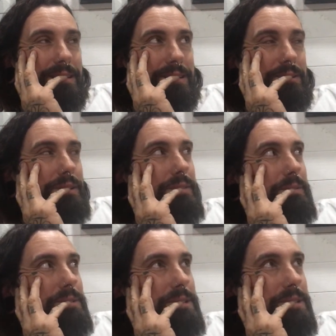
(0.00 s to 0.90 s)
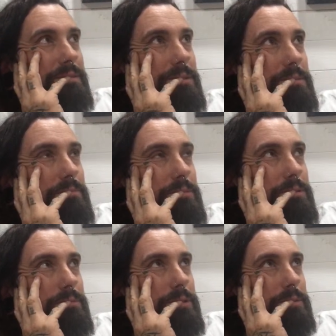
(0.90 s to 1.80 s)
I don't know if it were
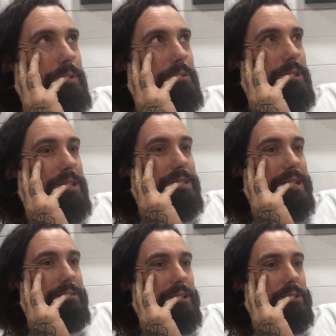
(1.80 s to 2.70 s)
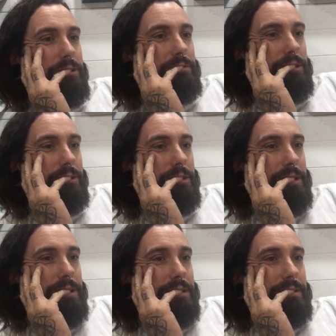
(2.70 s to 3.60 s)
the boondockers there in Cornwall
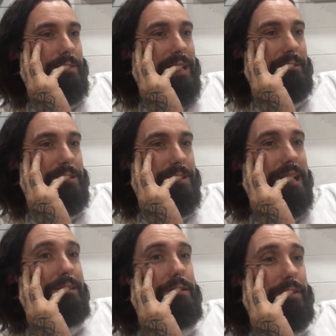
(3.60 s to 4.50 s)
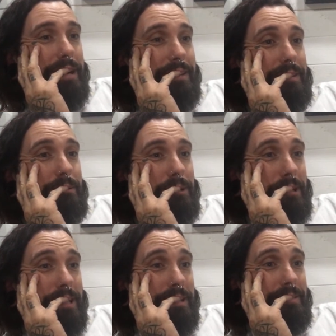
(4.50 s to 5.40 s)
when I was terrified of the
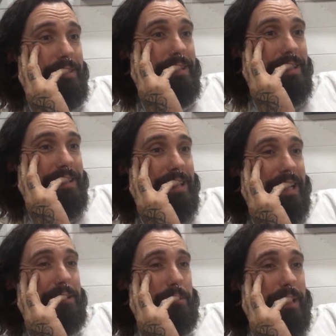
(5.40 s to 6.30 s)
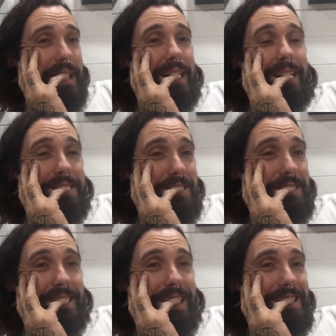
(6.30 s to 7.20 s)
water. Like it took me ages
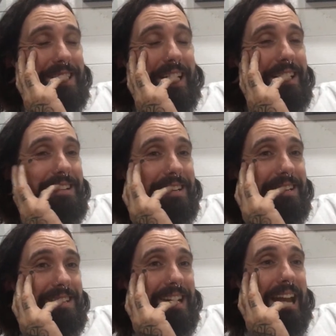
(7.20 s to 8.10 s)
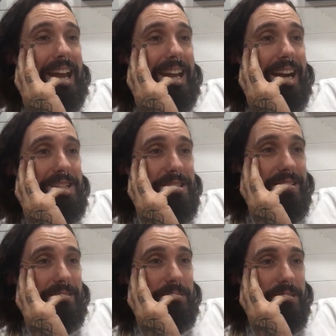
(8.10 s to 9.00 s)
to get actually
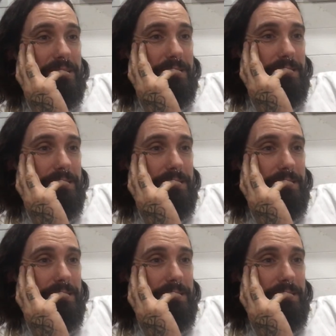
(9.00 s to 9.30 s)
in the water.